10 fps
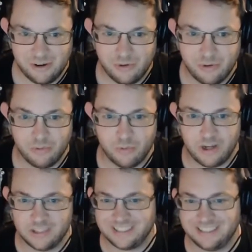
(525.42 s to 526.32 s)

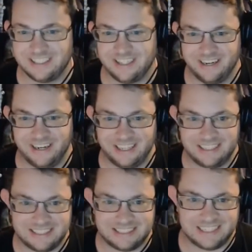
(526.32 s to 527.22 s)
Washington, it's a
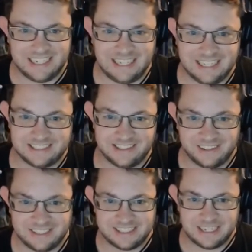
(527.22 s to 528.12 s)
state that's not the
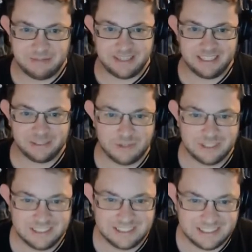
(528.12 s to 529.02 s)
same thing as
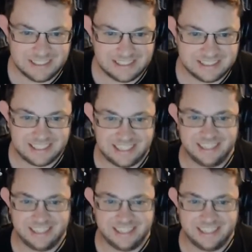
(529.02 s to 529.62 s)
Washington, D.C.